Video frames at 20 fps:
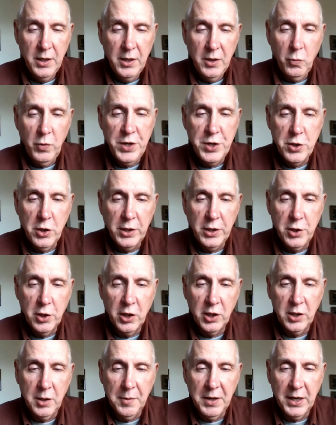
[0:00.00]
we usually
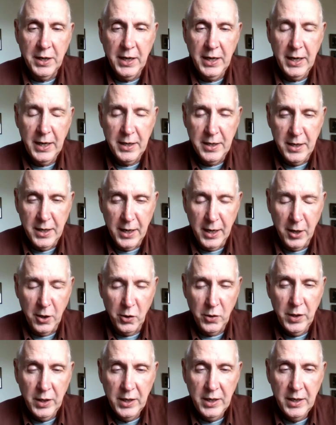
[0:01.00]
talk about a head noun